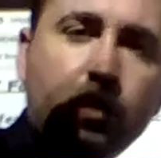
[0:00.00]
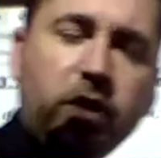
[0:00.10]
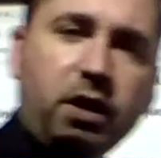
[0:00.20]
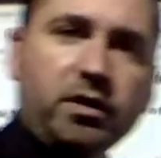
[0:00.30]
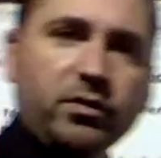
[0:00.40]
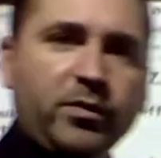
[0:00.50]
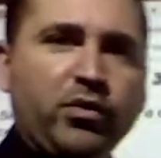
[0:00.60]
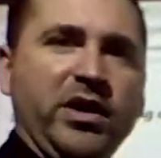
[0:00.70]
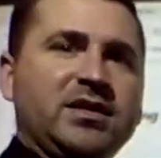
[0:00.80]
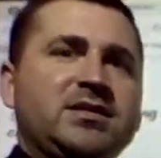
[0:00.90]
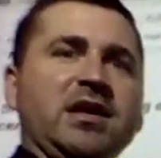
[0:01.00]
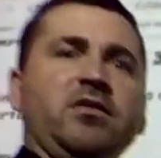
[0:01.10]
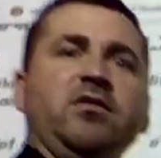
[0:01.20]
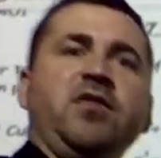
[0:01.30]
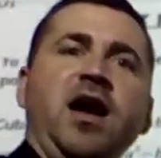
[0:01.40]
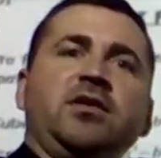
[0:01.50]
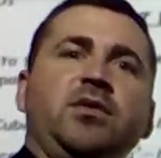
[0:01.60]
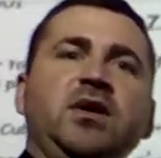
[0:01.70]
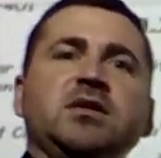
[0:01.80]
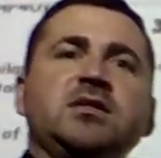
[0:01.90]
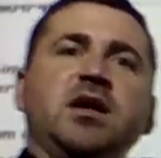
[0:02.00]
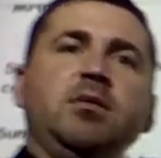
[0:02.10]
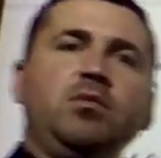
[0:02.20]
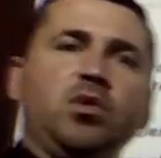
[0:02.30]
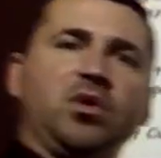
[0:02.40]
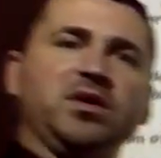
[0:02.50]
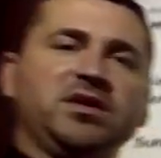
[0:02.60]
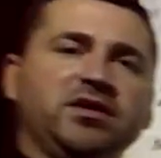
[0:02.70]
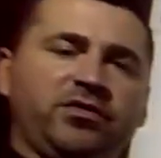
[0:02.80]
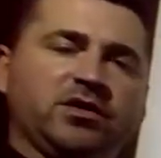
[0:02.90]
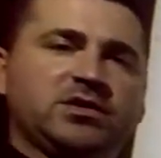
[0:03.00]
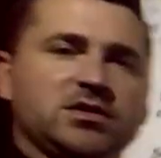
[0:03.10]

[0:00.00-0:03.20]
Okay, 3.7, factoring a sum or difference